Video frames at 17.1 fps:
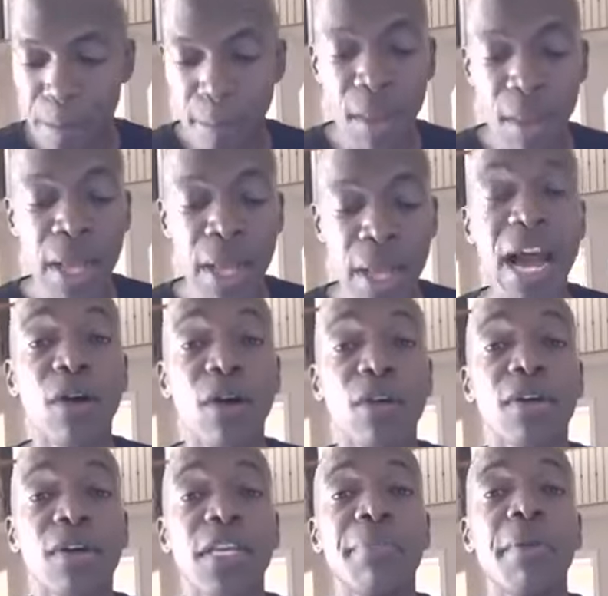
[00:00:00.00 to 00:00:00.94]
Now,
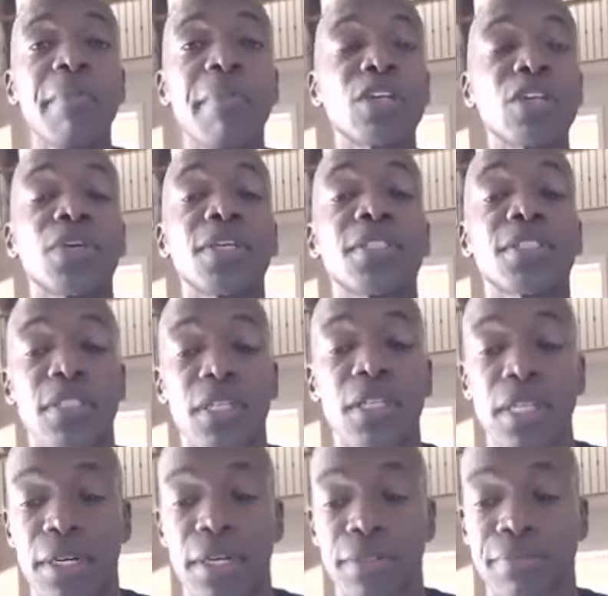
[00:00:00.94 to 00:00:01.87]
let me make sure this is
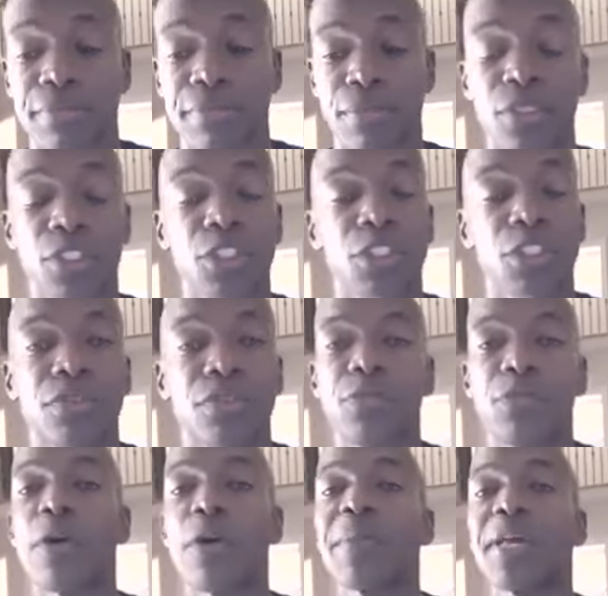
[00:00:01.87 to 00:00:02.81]
clear.
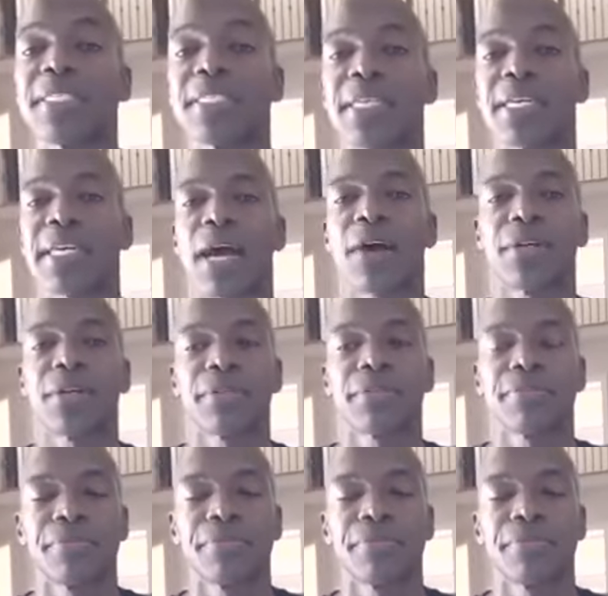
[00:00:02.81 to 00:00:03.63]
4 minutes and counting.